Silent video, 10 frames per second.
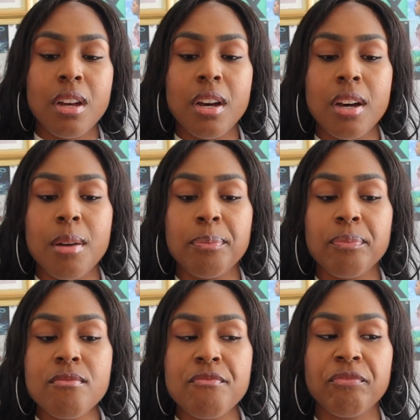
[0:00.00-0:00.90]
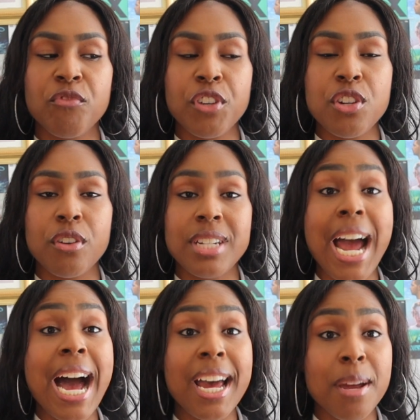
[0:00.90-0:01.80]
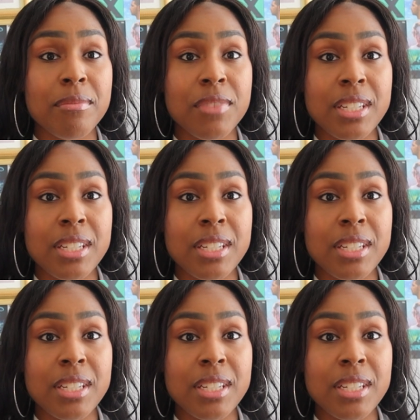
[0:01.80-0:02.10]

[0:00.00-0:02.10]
for your time,